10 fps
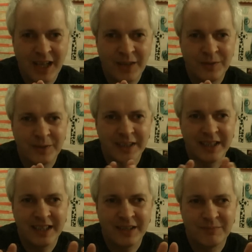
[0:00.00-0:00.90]

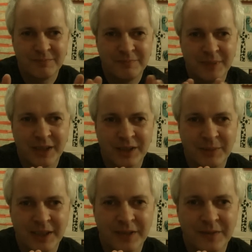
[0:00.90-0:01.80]
Hopefully I'll be able to
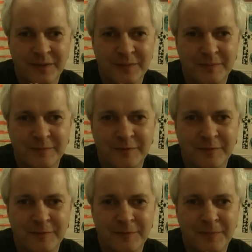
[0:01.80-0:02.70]
make a
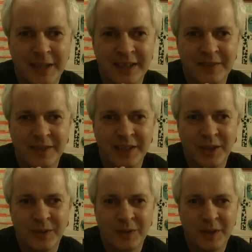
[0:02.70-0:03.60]
better
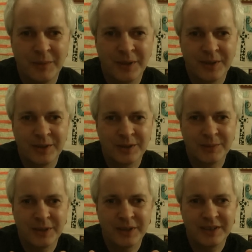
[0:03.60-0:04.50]
video on my thoughts
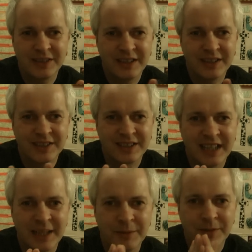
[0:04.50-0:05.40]
about this near the
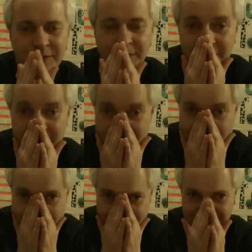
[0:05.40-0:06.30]
time if
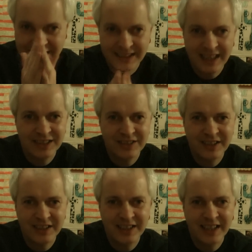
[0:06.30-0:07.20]
this disaster
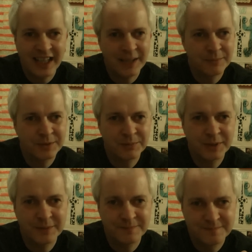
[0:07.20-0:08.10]
actually happens.
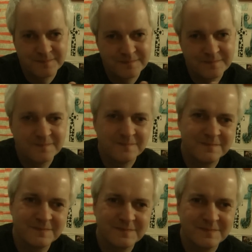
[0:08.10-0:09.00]
But
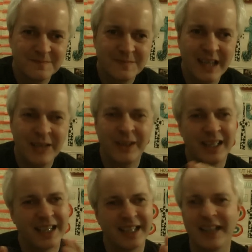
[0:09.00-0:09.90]
anyway,
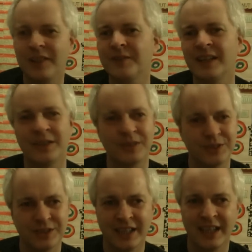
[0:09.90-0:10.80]
I'll get off now and
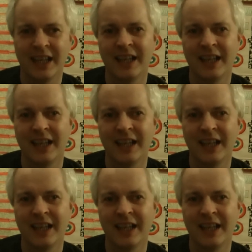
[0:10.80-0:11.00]
just say,